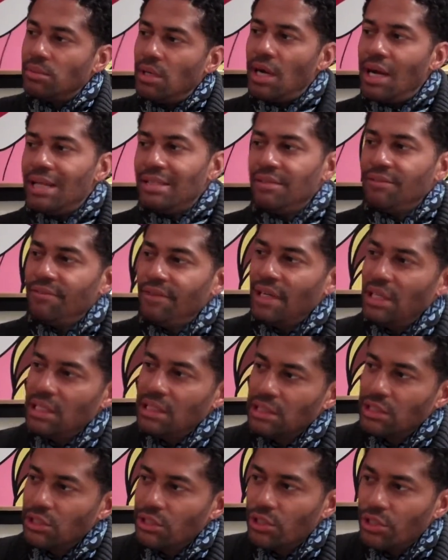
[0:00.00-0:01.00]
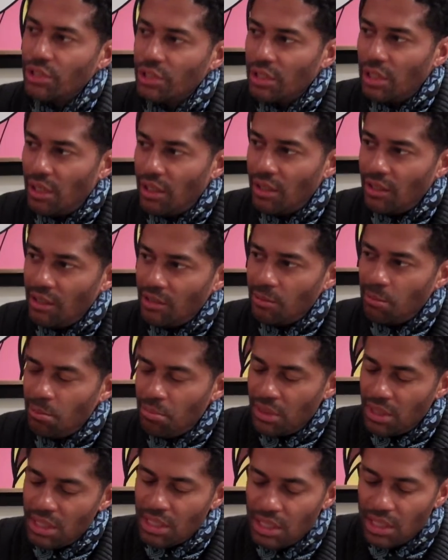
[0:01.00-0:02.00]
I define good
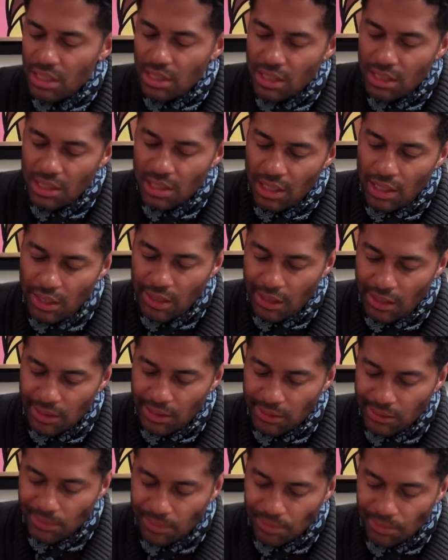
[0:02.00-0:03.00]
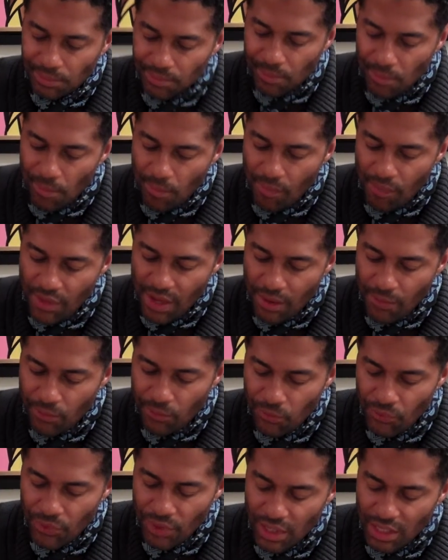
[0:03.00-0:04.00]
R&B that
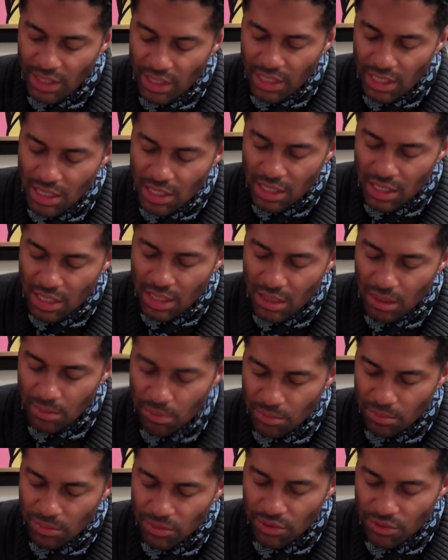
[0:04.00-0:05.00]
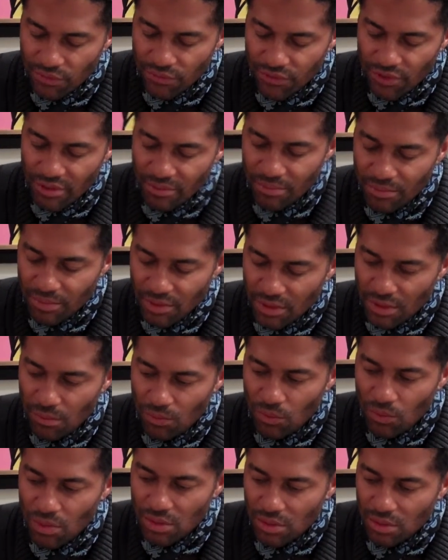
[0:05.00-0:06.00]
really comes from
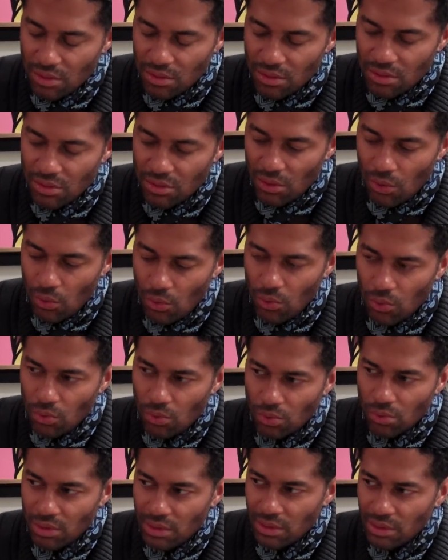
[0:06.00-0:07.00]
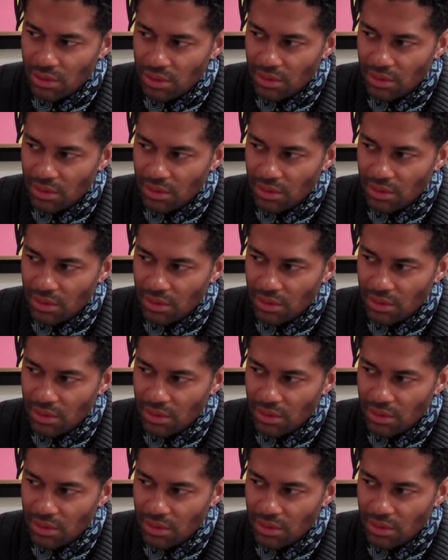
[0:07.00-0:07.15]
someone's soul and